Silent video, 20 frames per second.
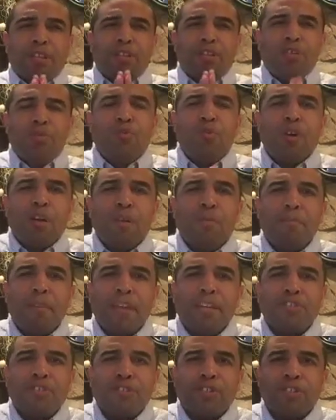you want to
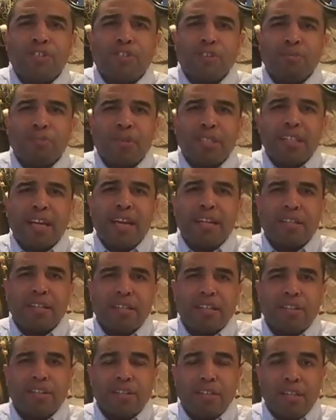make sure that you're
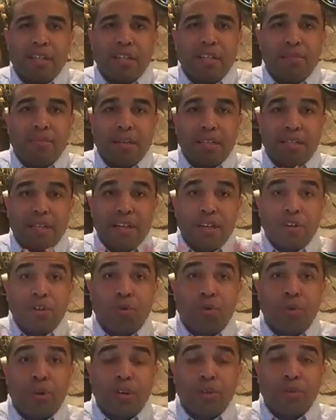protecting your team as they're
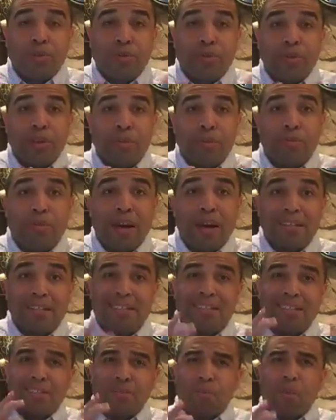going through their
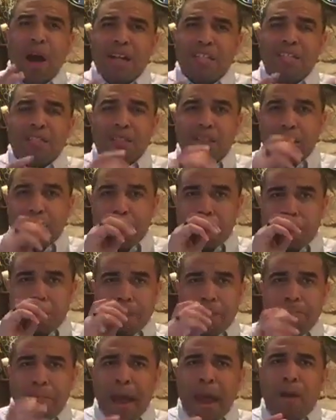process. This watch and learn,
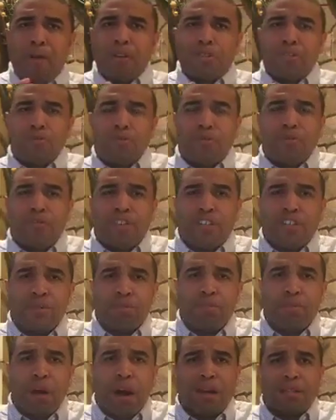this empowering supervision
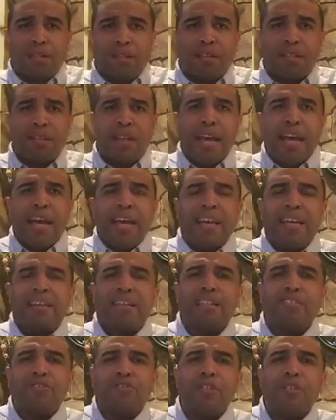process is
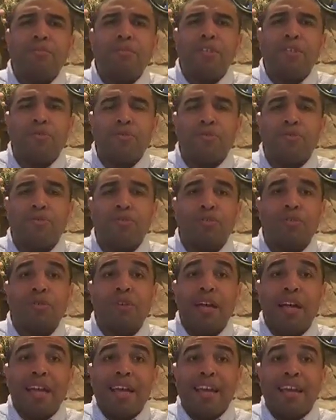extremely crucial
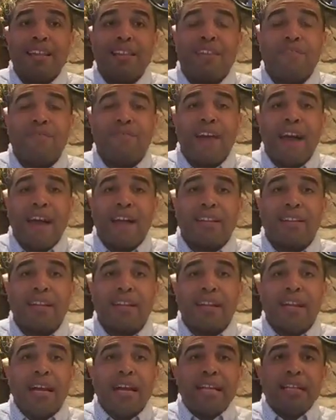in the fact
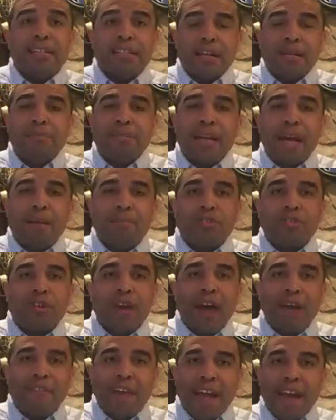that sometimes you'll
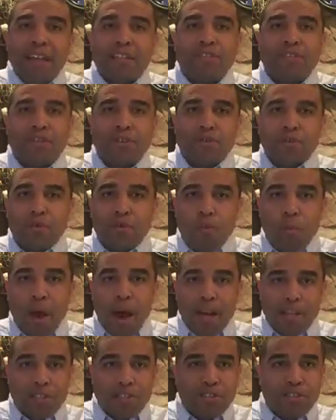have external
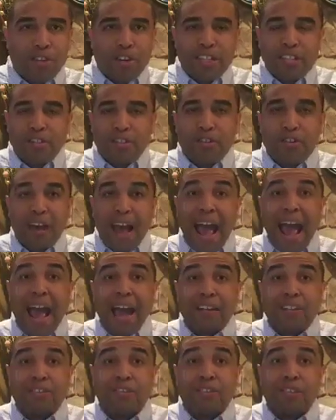watchers or external
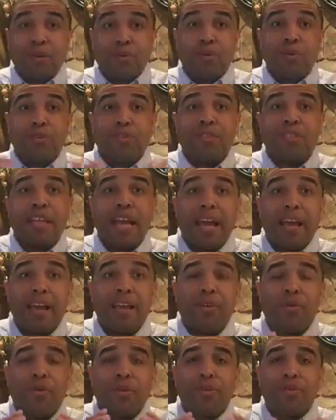actors that will
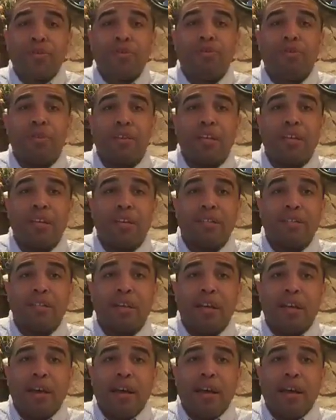say or do things